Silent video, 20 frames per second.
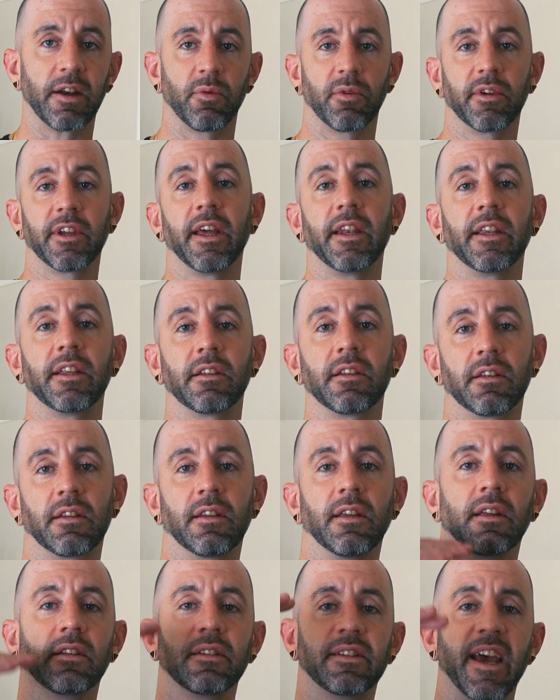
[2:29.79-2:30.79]
and we're getting
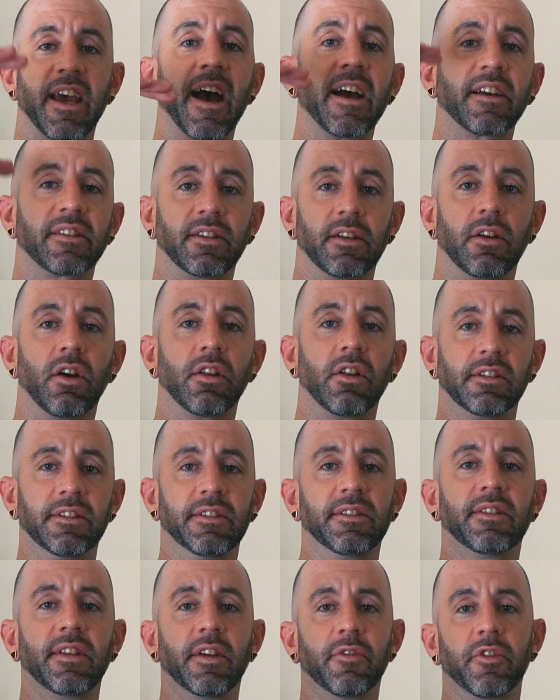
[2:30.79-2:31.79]
taxed in all
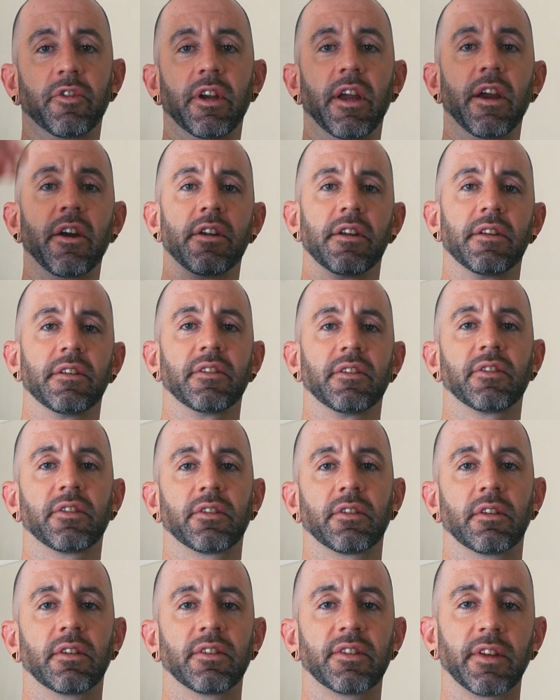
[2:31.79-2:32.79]
these different
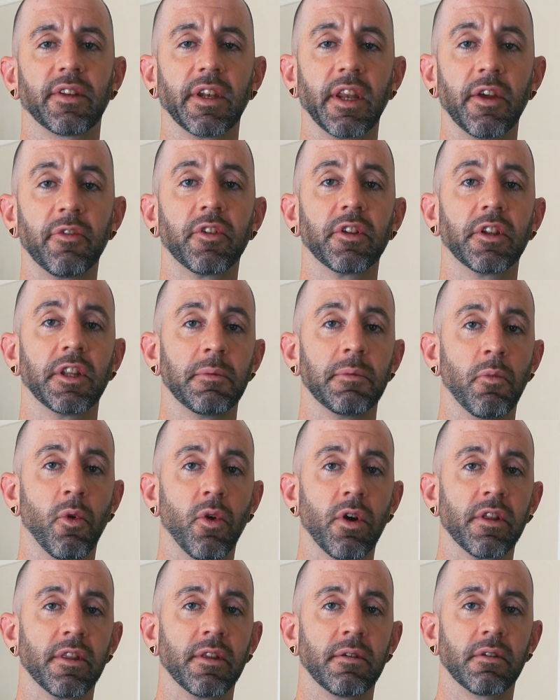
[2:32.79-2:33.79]
areas significantly
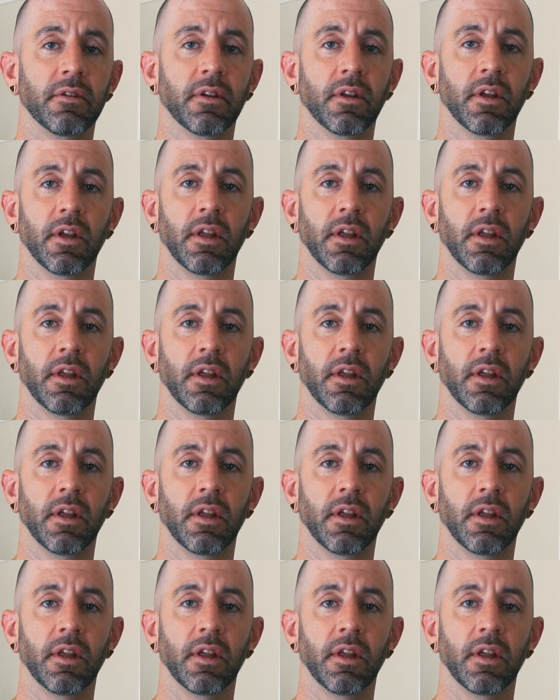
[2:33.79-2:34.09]
more than